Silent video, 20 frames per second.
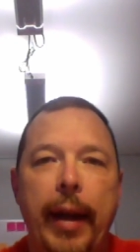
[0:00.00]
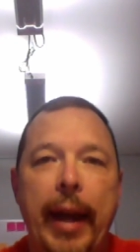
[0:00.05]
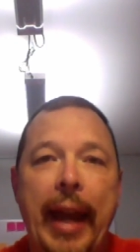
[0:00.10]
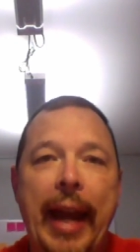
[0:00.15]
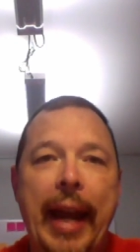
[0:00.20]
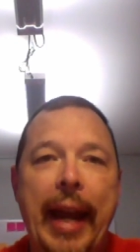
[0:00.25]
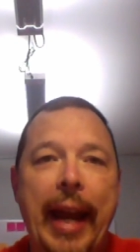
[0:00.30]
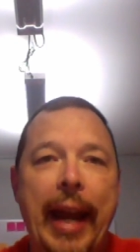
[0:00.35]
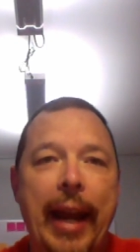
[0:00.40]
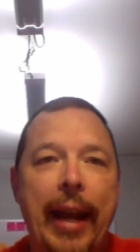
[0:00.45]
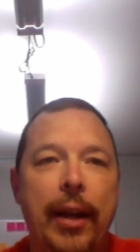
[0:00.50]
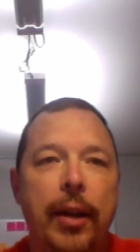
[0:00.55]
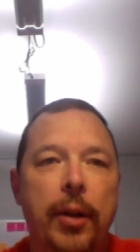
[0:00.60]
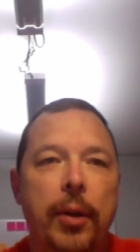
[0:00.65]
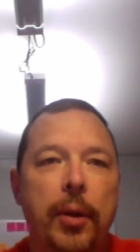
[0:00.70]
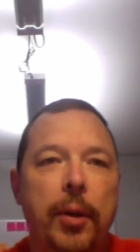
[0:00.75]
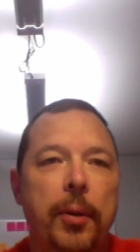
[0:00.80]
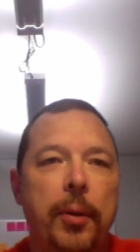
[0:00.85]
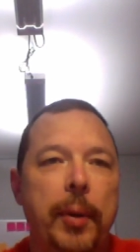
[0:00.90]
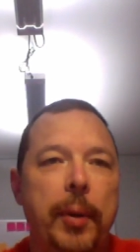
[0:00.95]
Hey!
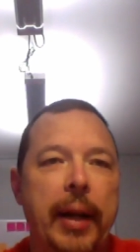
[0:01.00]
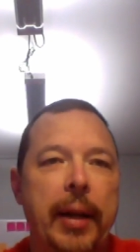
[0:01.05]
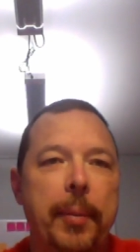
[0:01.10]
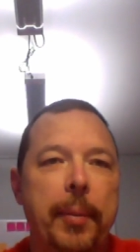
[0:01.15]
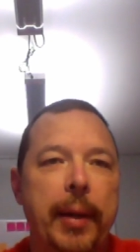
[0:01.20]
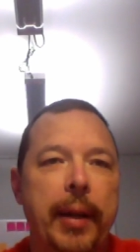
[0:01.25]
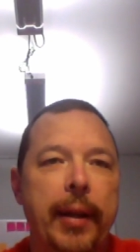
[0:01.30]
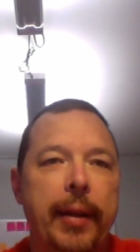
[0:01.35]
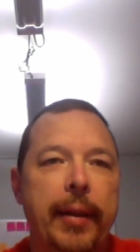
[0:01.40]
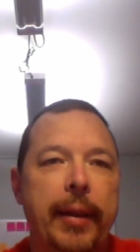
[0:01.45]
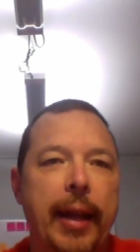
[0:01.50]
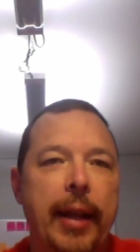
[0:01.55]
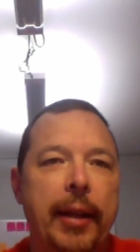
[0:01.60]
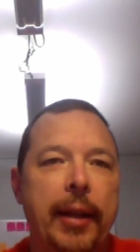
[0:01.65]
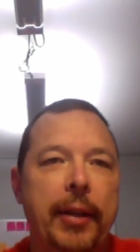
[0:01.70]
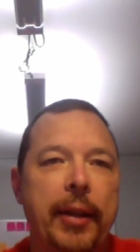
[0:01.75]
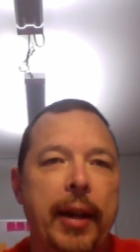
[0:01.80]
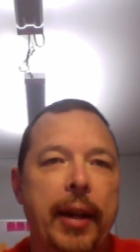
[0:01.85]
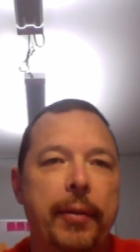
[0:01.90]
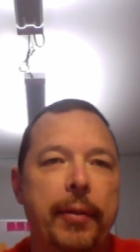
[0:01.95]
Oh, wait a minute.
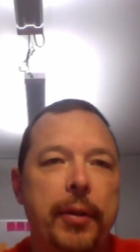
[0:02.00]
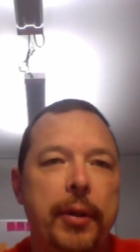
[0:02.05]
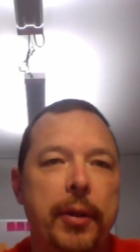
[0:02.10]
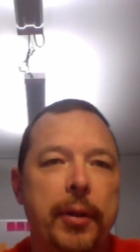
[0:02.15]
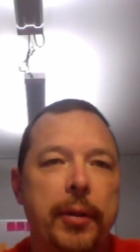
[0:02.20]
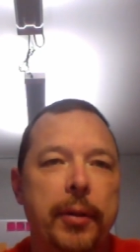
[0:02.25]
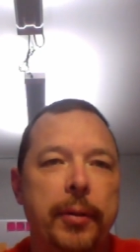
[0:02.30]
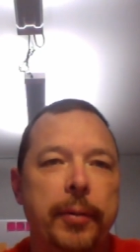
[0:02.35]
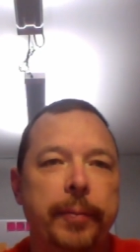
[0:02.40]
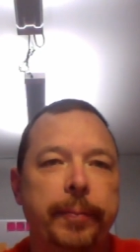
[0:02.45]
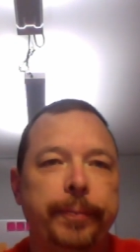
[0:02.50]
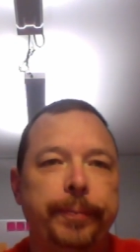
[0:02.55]
That'll never do.